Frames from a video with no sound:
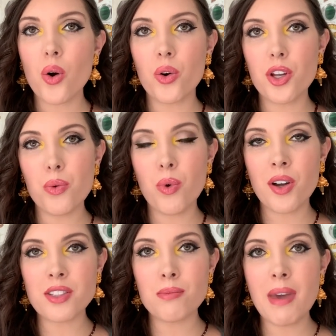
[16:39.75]
or you
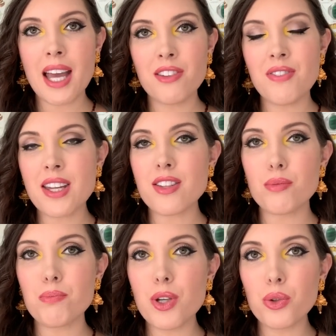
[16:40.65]
want to manifest a
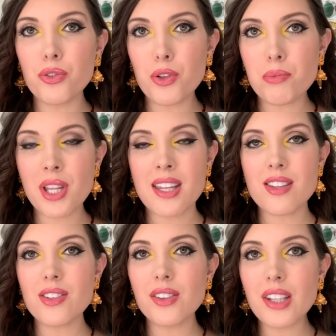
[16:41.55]
beautiful place
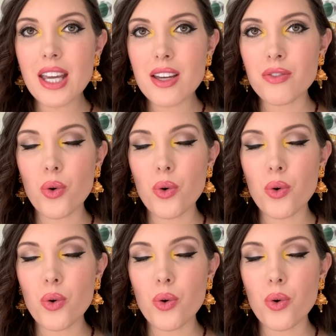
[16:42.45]
to live,